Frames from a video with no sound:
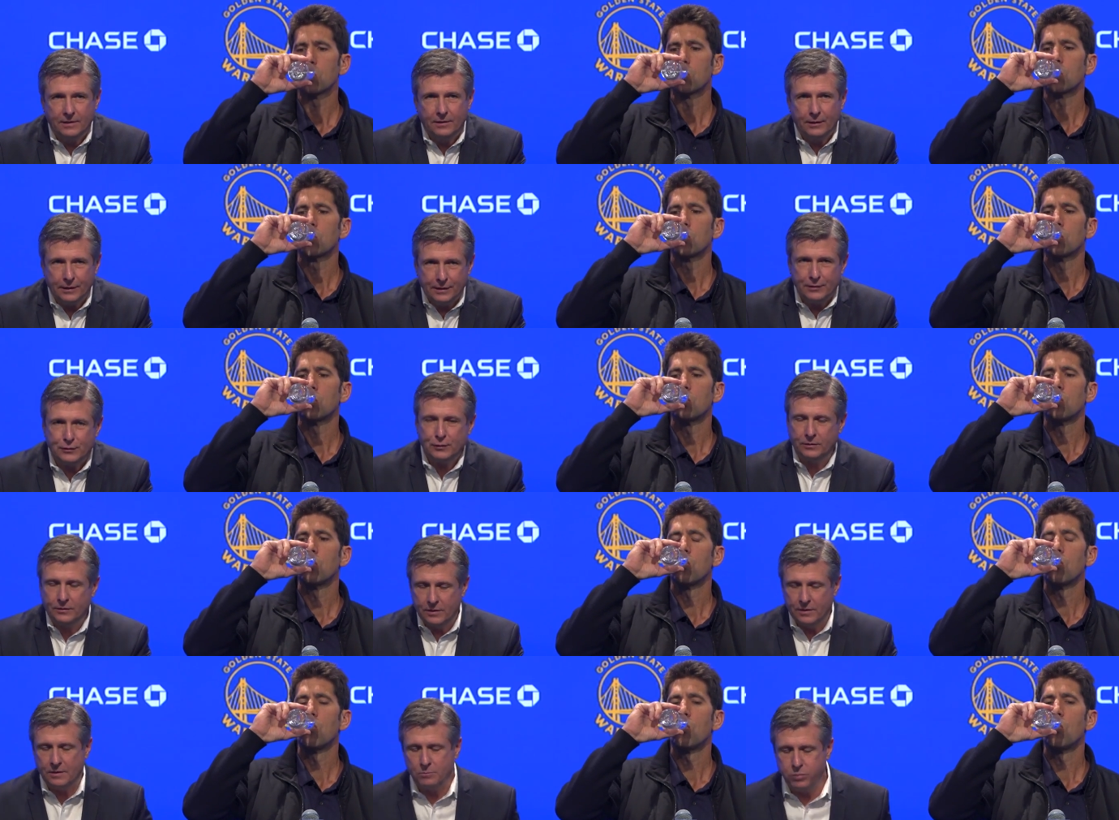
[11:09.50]
Speaker 1: here, in addition
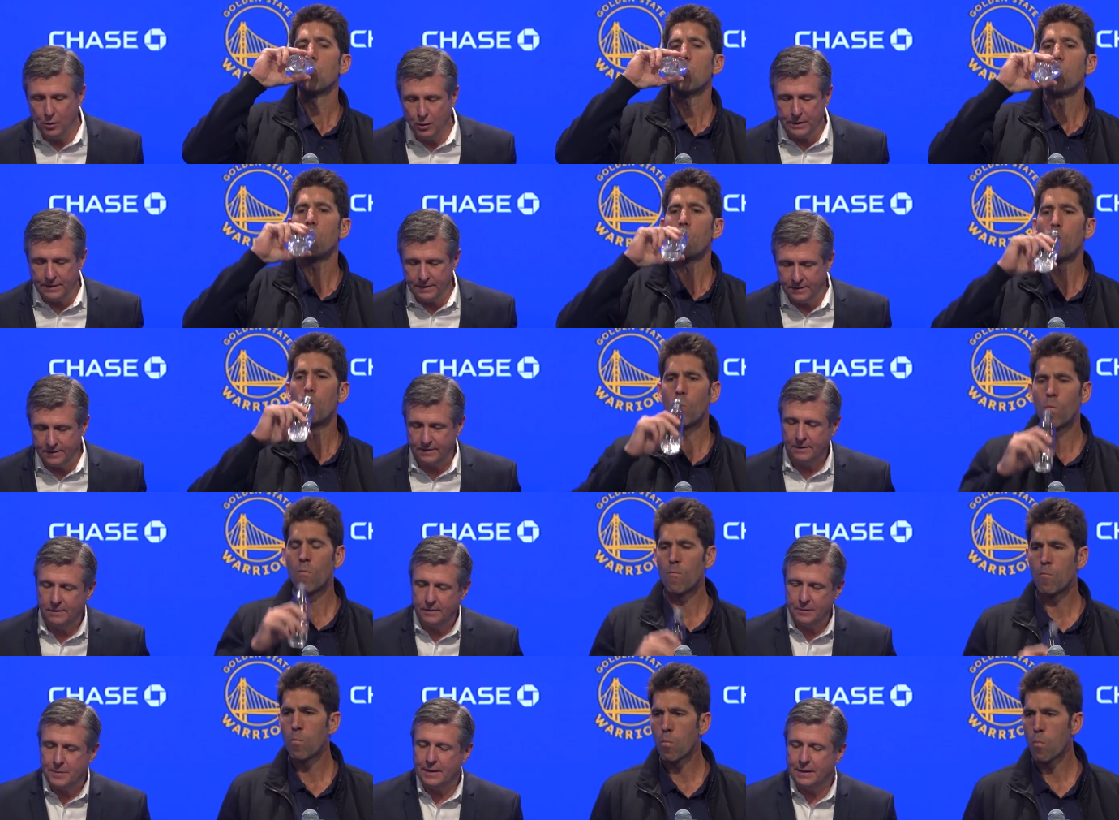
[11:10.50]
to the employees that are
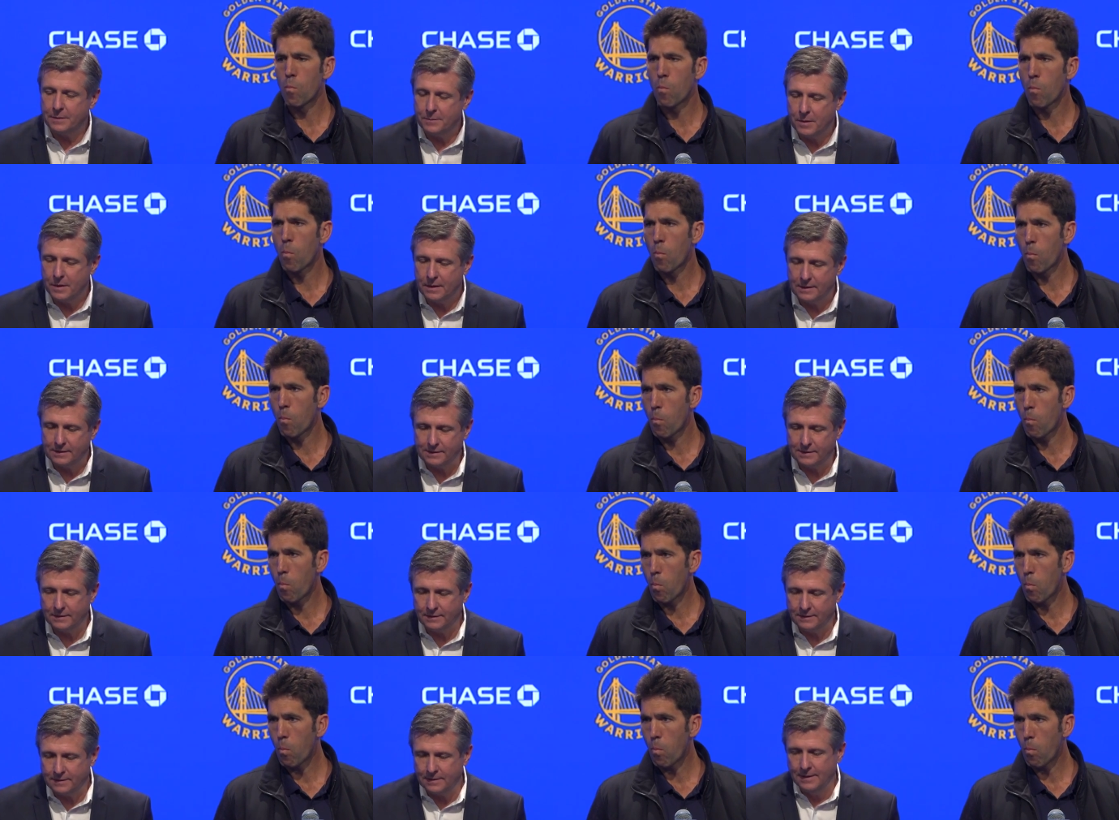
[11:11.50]
depending upon us,
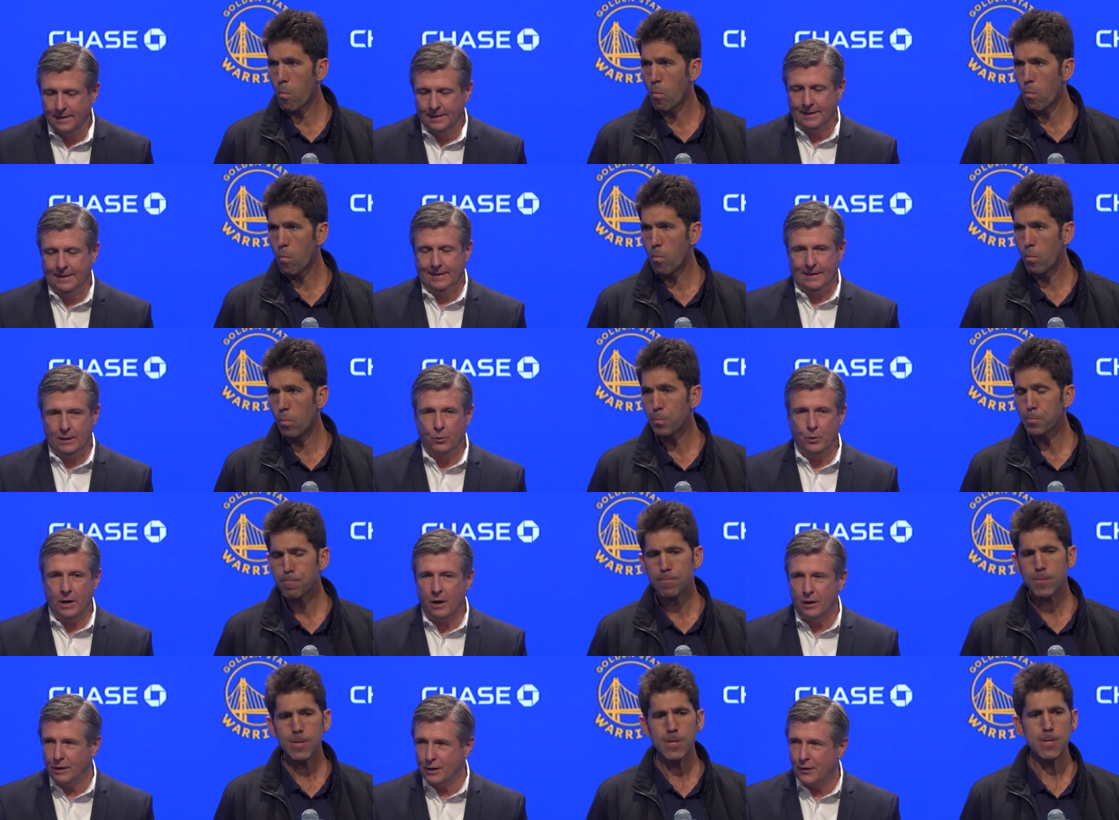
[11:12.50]
is, you know, we
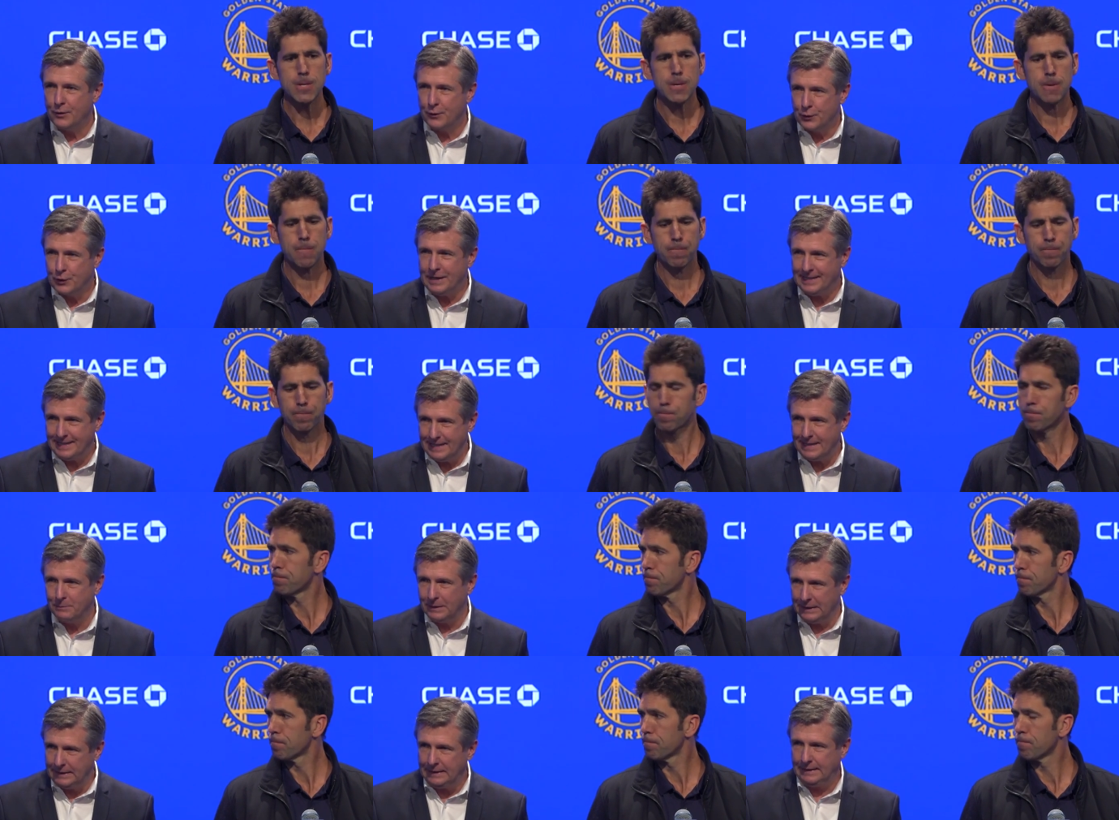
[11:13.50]
are in a
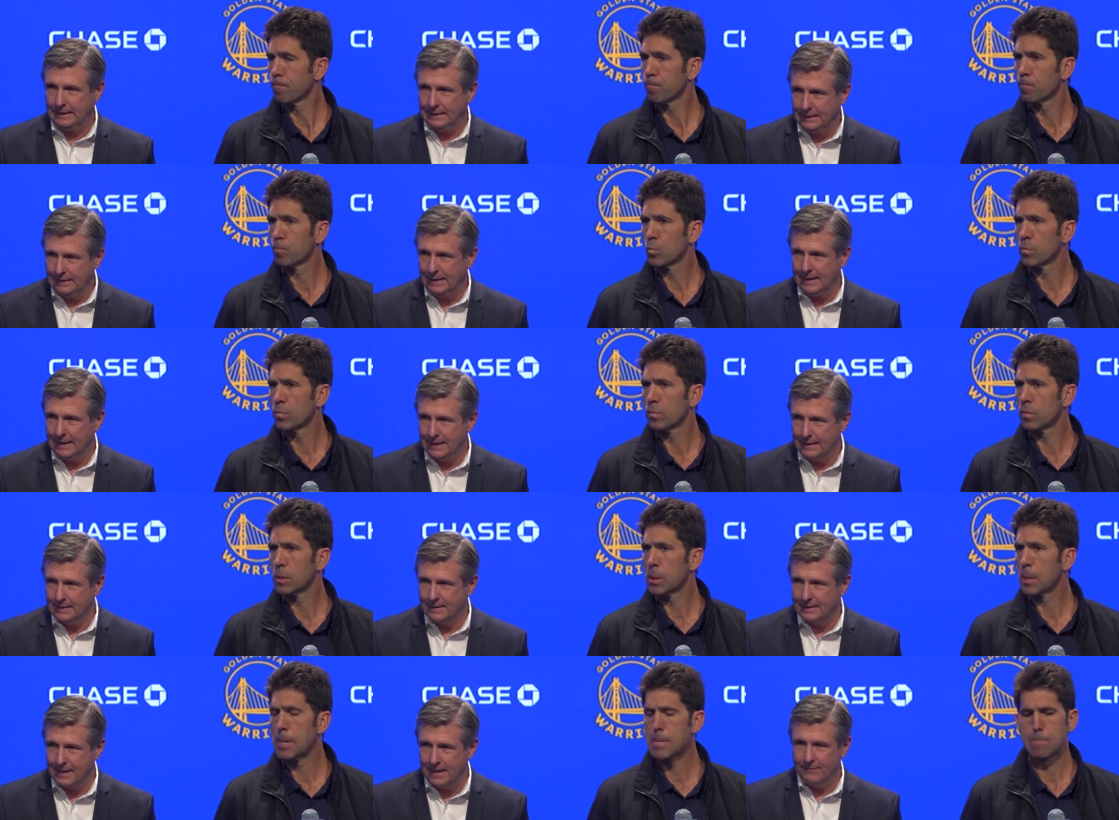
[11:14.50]
thirty-team league,
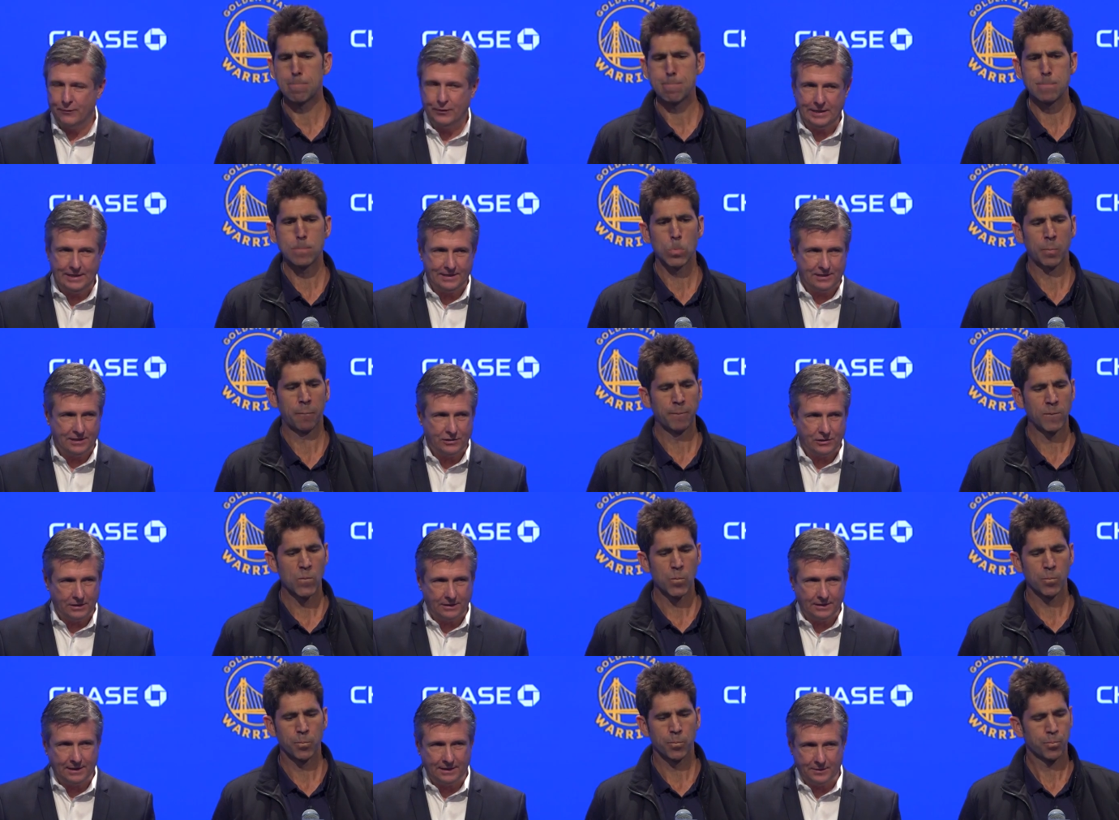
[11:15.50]
and every
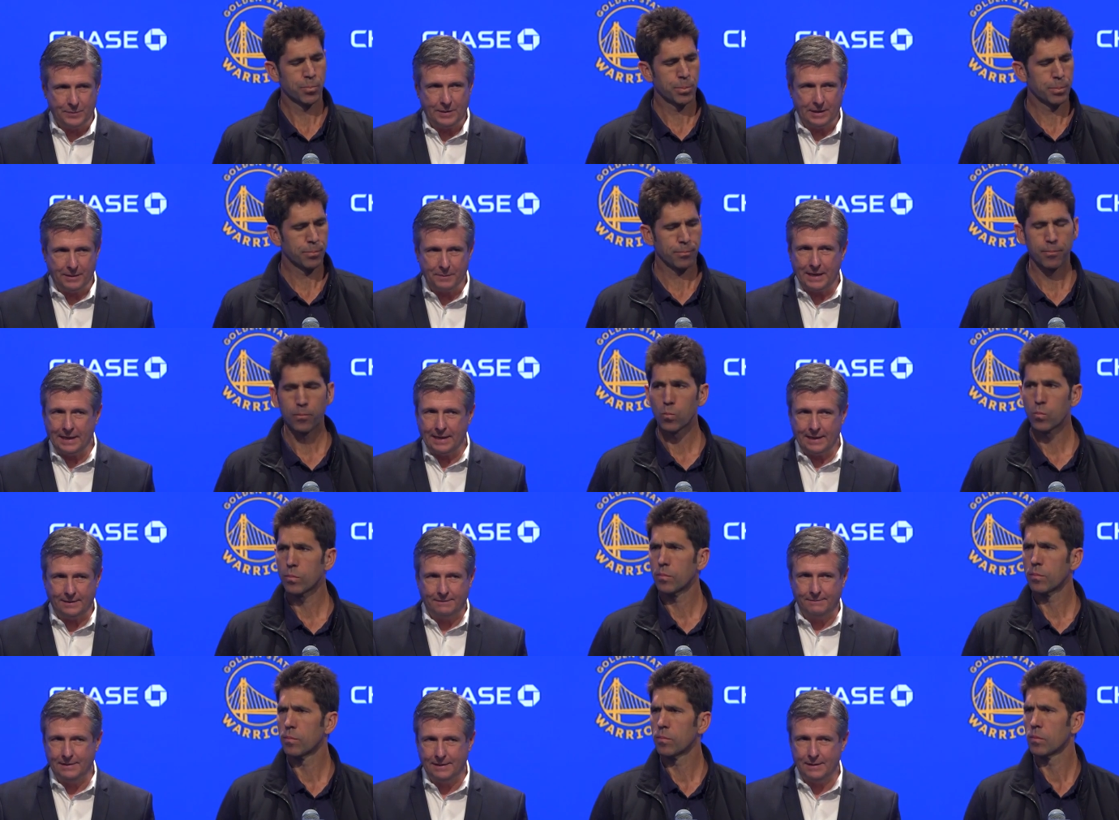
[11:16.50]
decision that's being made
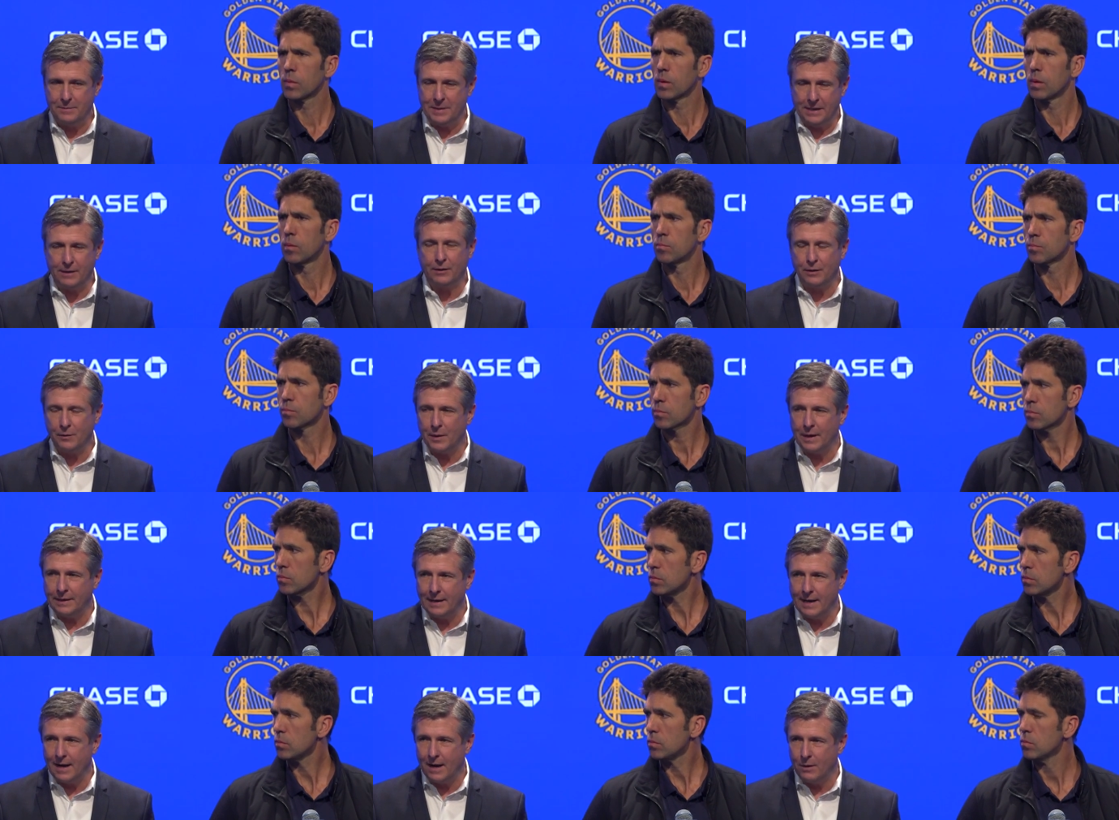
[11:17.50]
in the Bay Area right
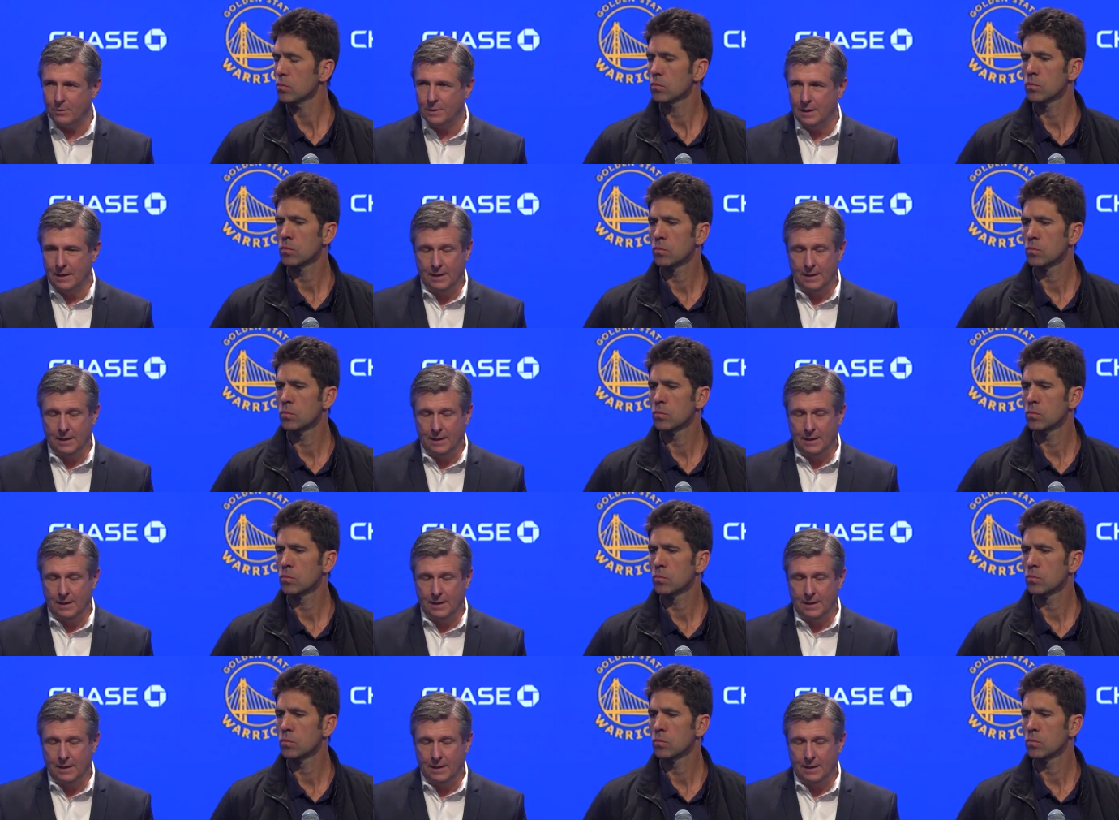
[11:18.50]
now